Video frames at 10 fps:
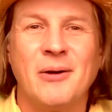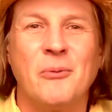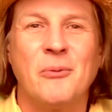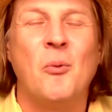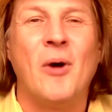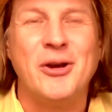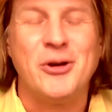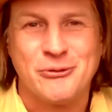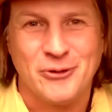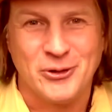
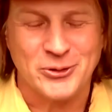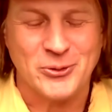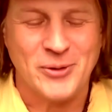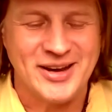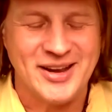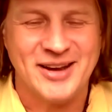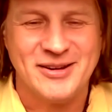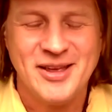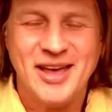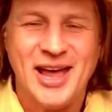Wonderful. Great.
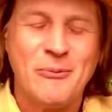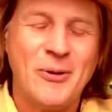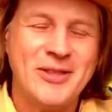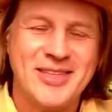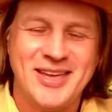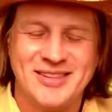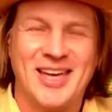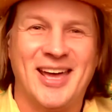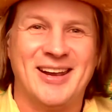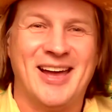And one thing
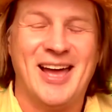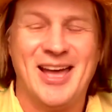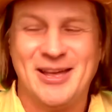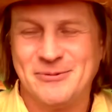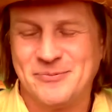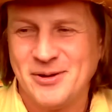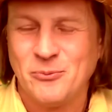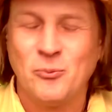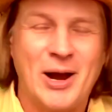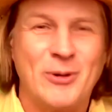that
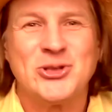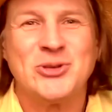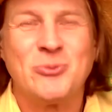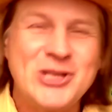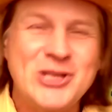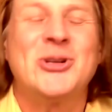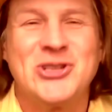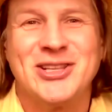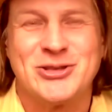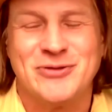when I was
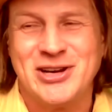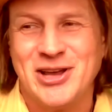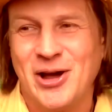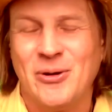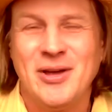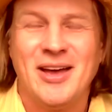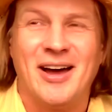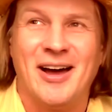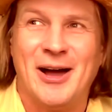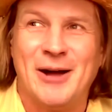researching this video,
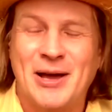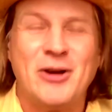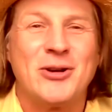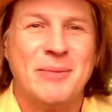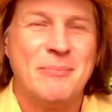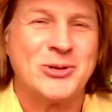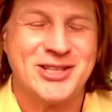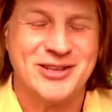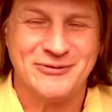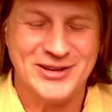I noticed that most of the